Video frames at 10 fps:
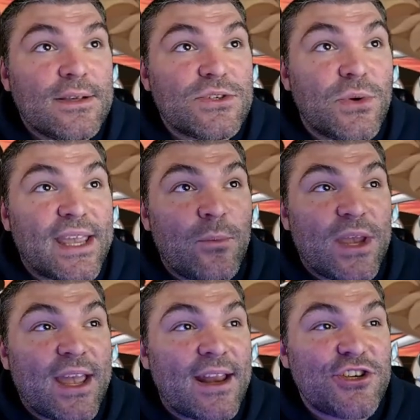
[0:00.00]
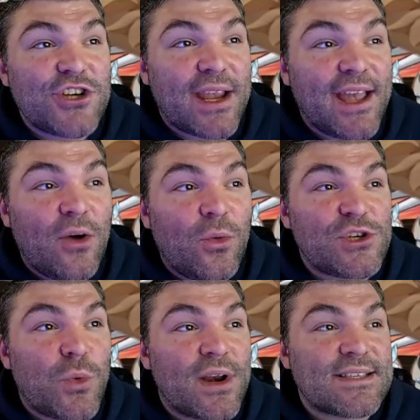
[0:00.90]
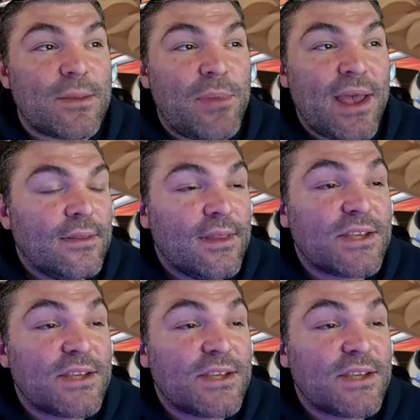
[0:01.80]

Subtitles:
So again, we kind of check out which one is the best.